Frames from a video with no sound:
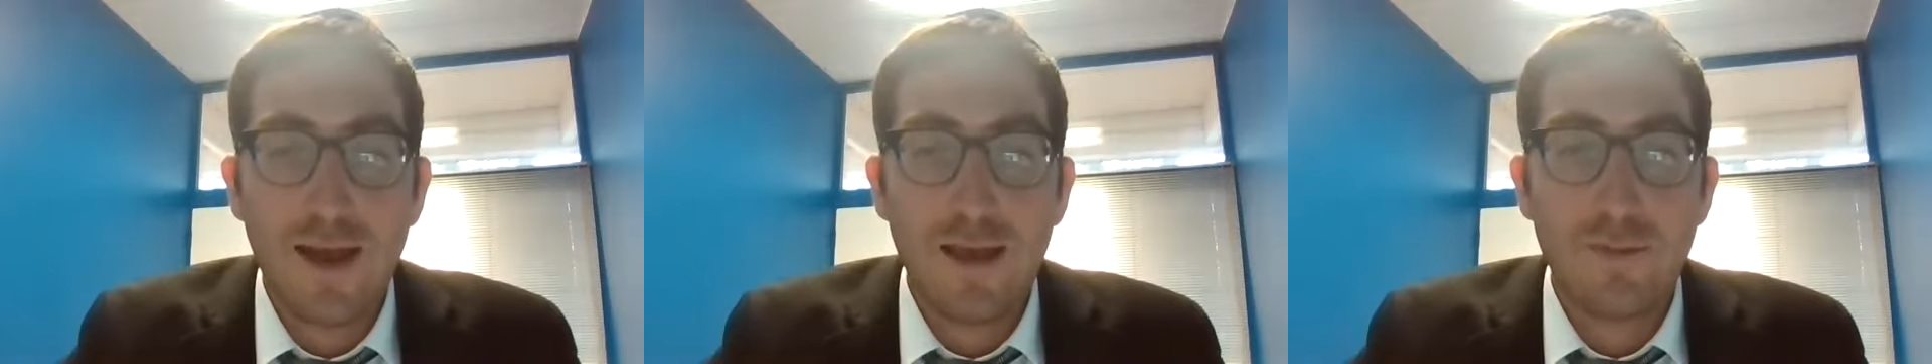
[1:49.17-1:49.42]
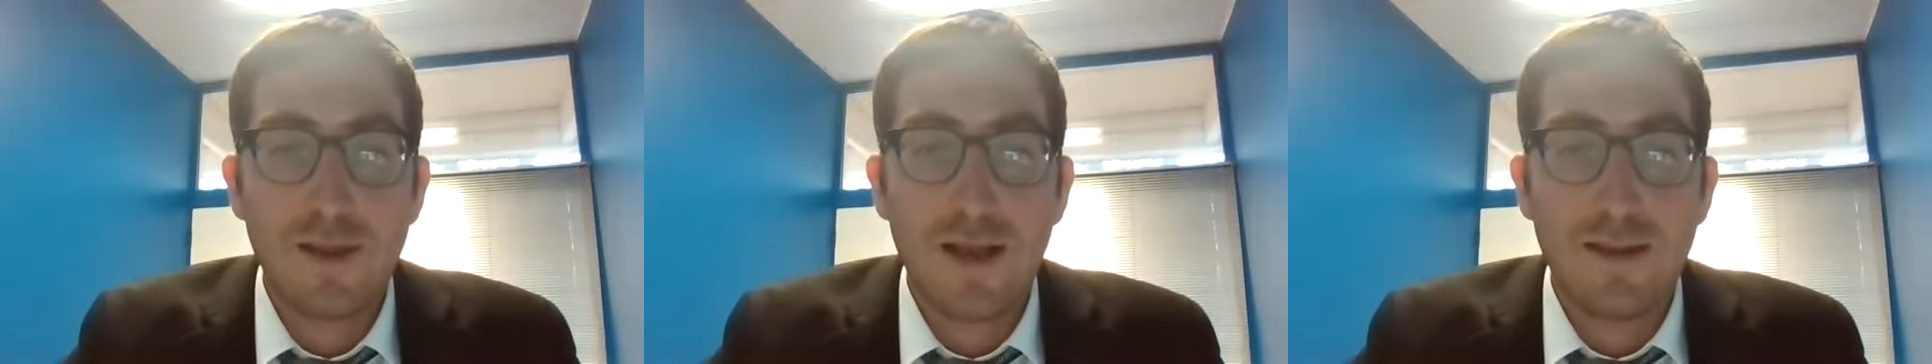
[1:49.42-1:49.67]

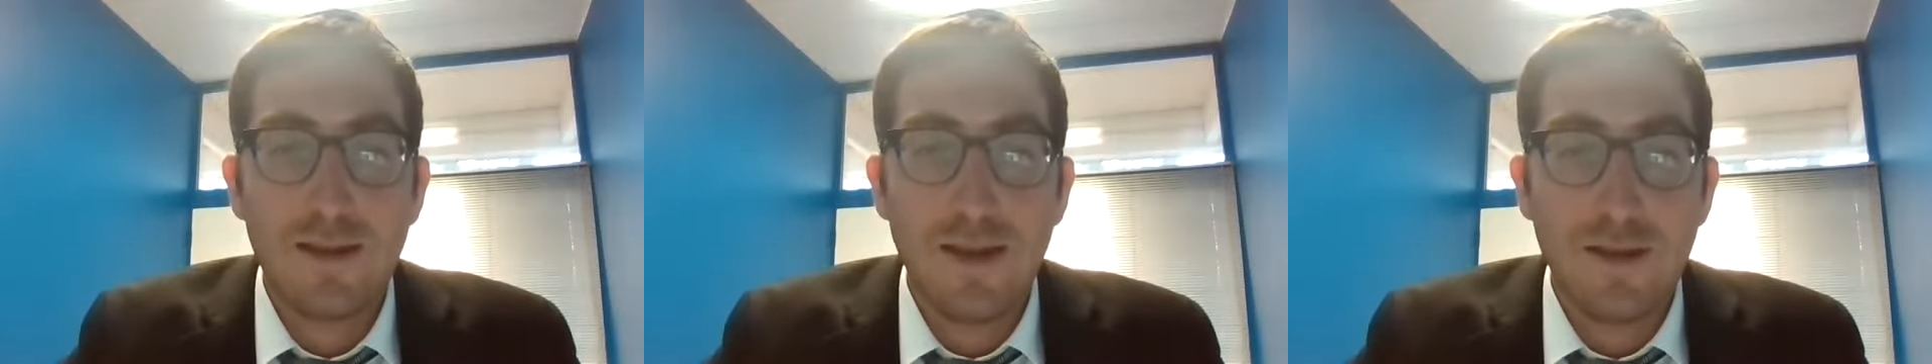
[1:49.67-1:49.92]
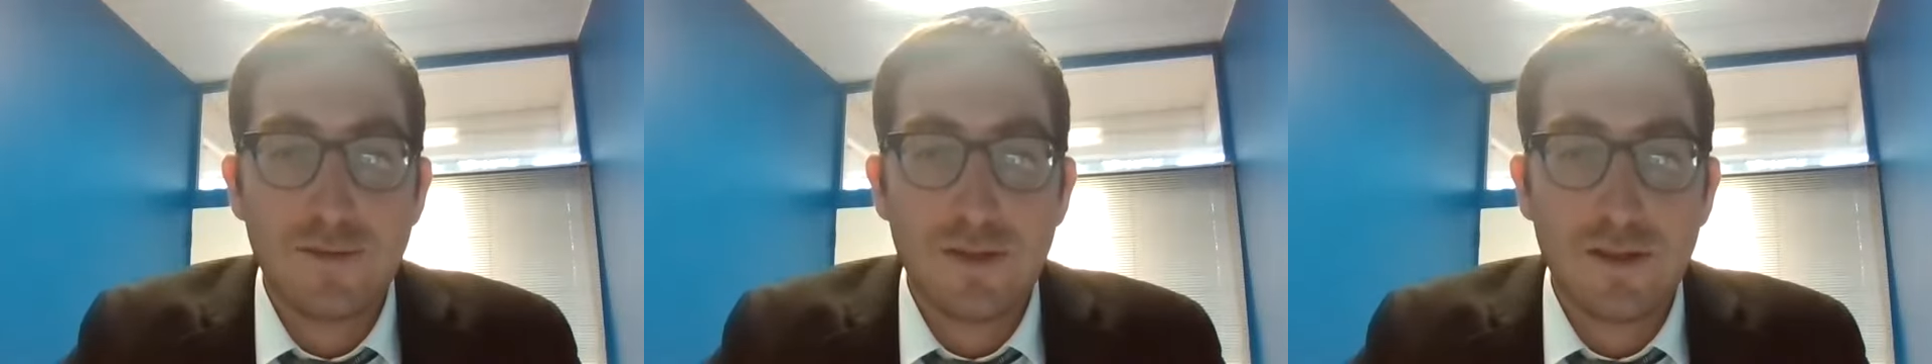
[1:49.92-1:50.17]
Chaim
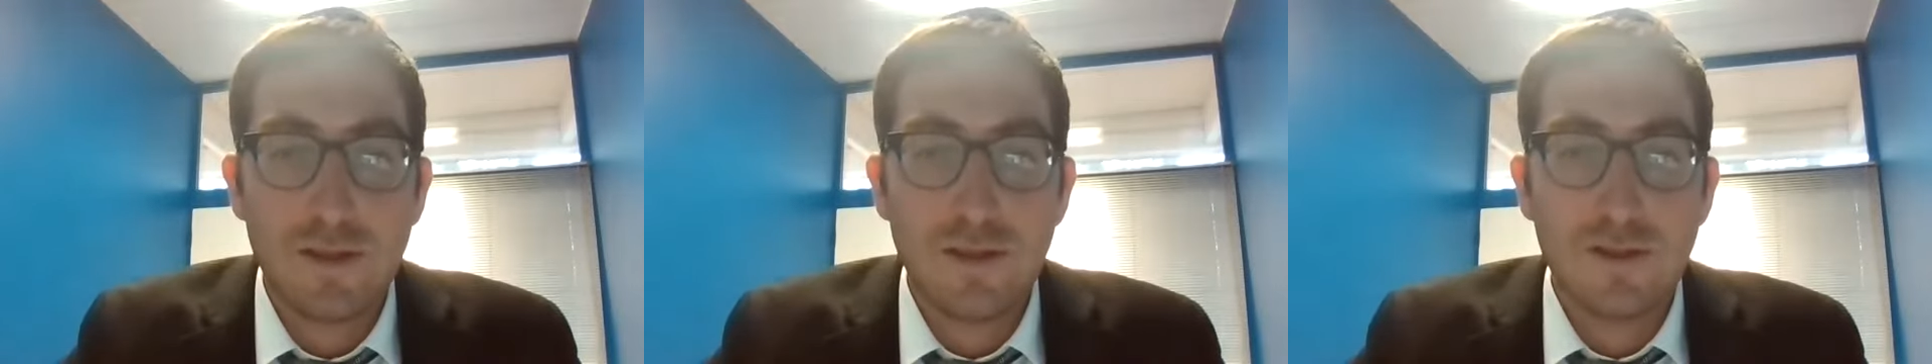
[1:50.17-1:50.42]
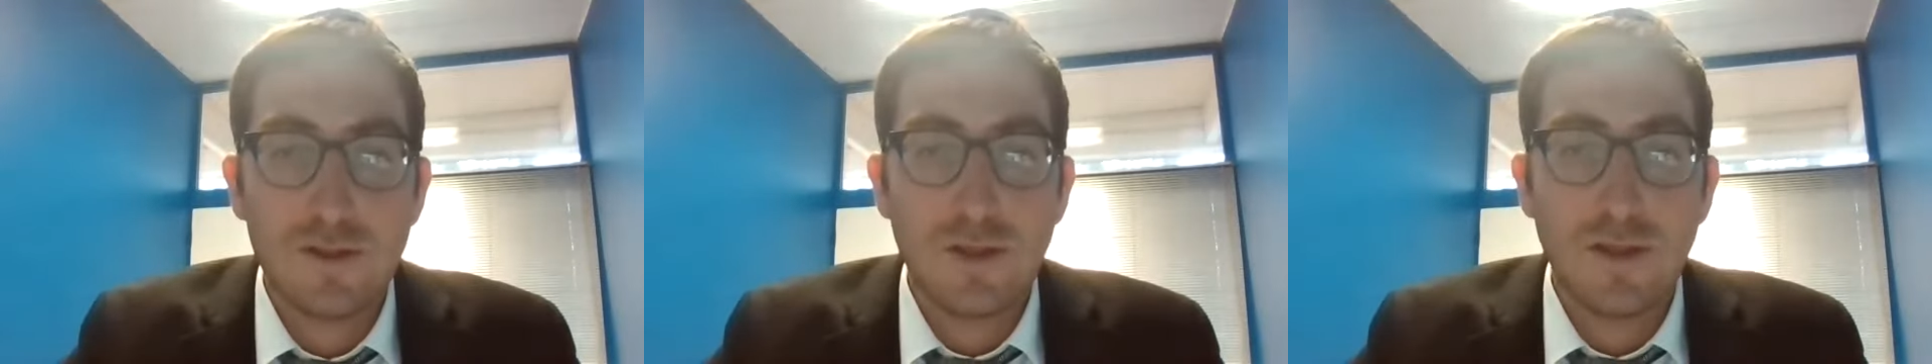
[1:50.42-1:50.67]

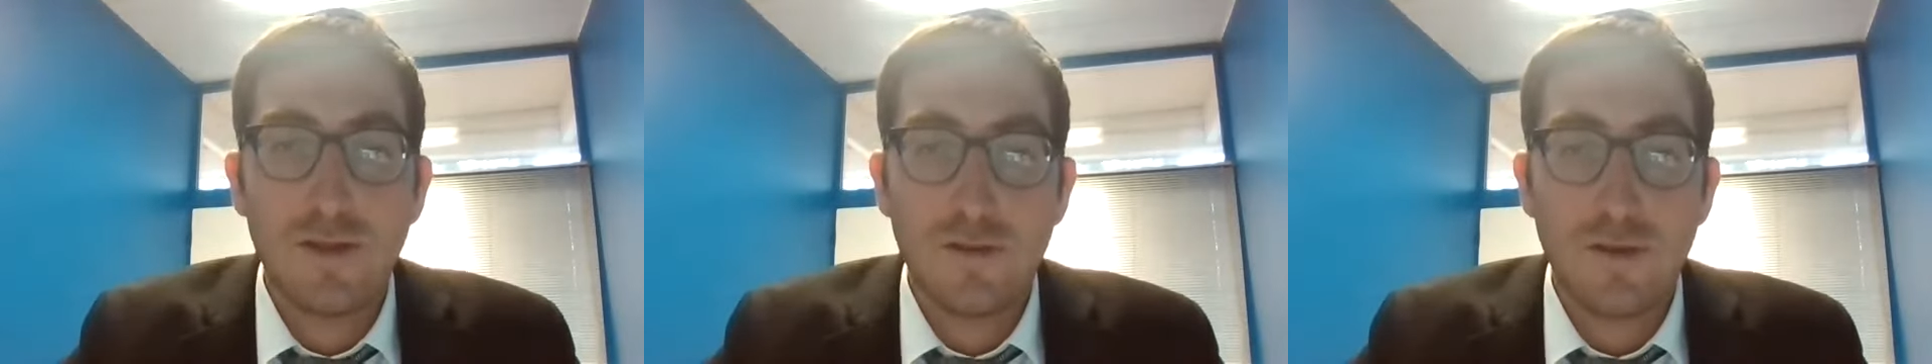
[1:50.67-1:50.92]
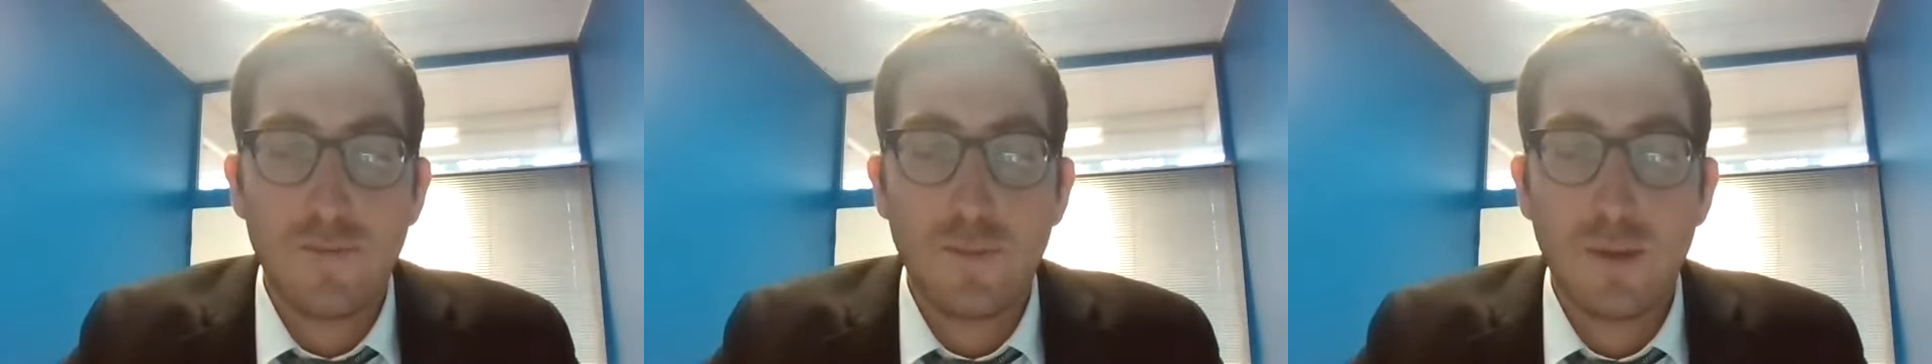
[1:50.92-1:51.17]
Kanievsky
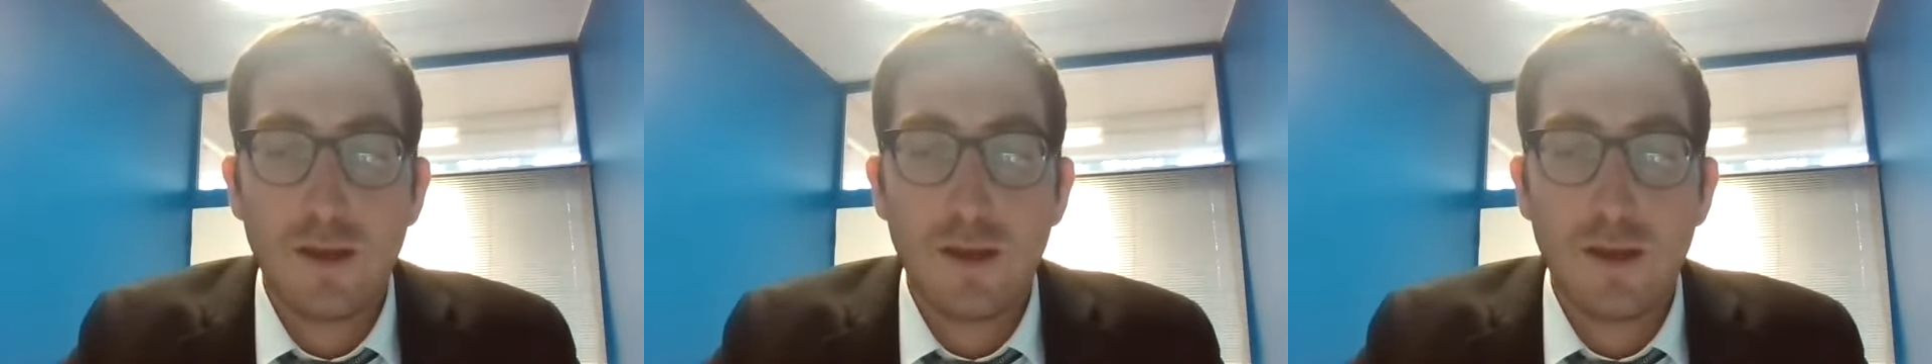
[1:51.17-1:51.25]
Shlita.